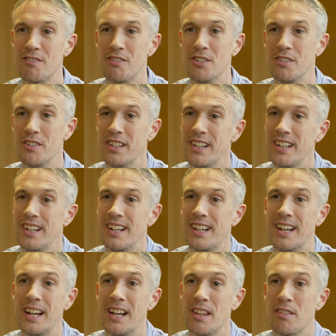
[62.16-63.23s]
through
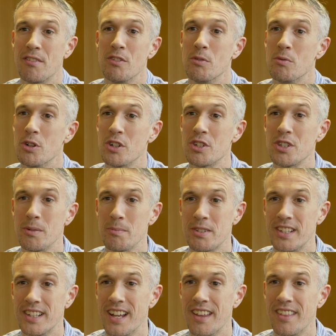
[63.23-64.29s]
uh, through workshops
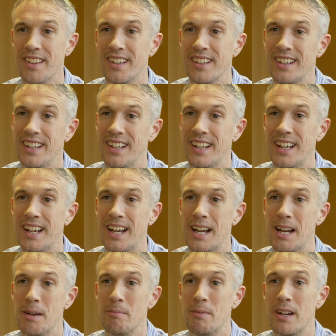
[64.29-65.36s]
together
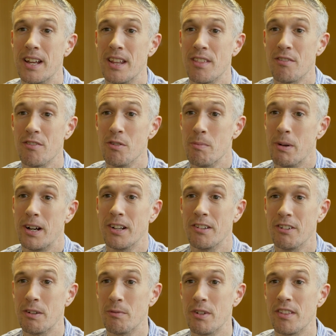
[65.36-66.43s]
um, and through
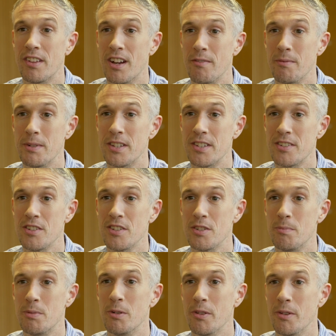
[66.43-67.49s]
partnering with governments to
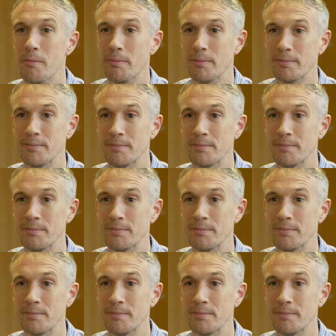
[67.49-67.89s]
support them.